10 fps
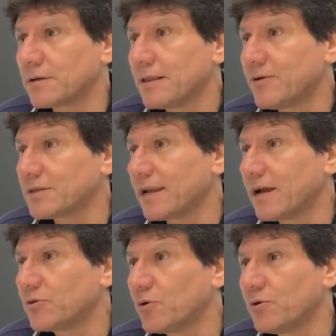What can
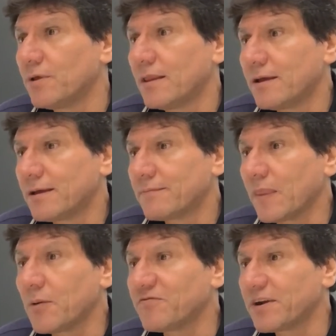I do?
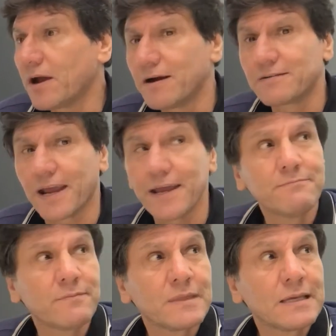I'm very hungry.